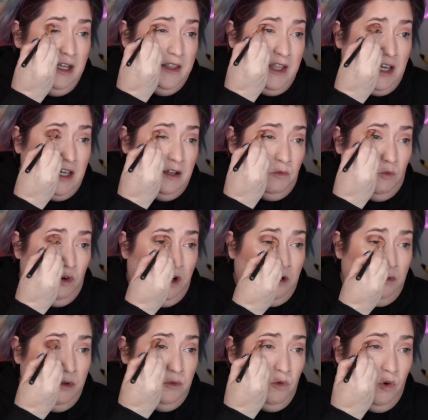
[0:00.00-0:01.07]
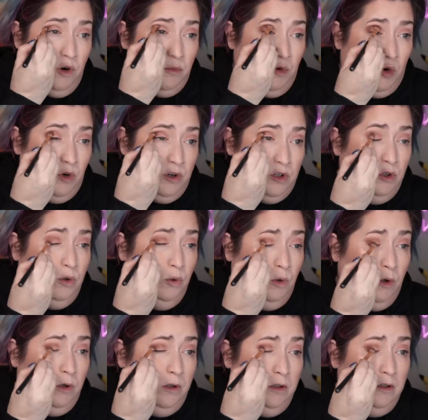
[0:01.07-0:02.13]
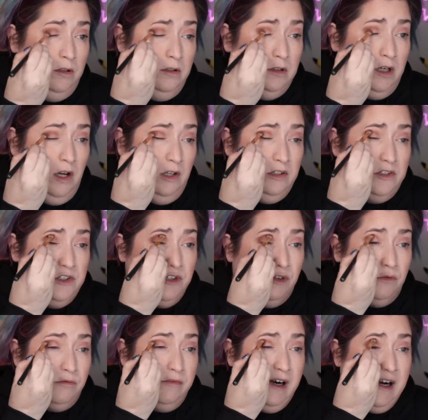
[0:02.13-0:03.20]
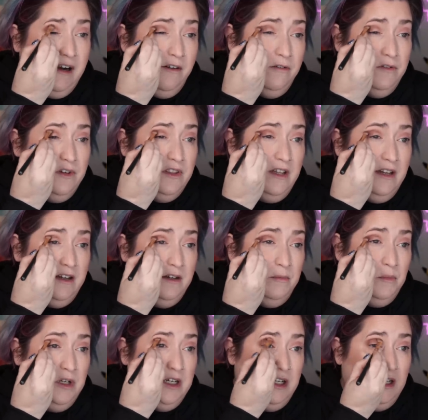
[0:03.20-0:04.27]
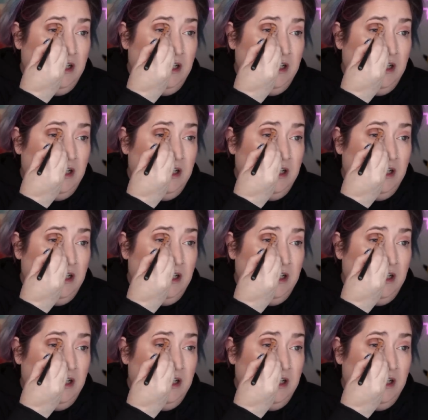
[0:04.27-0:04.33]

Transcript: They can work with warm or cool colors around them.